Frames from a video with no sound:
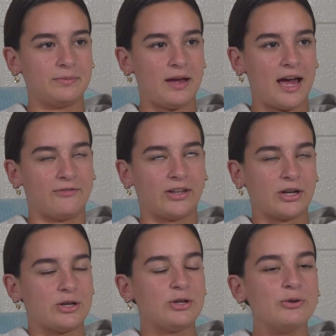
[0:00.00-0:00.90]
have like
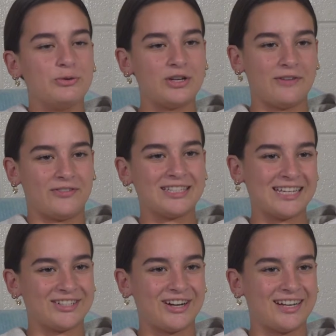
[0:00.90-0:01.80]
a huge
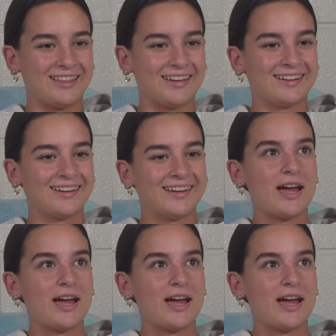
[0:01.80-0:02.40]
emphasis or anything.